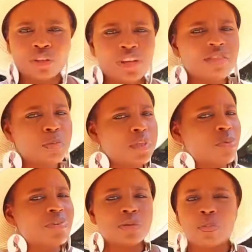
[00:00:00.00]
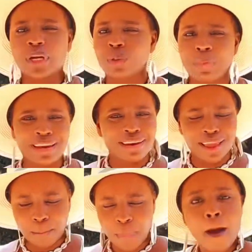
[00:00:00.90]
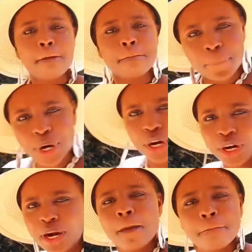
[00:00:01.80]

so just put some respect on my name. Per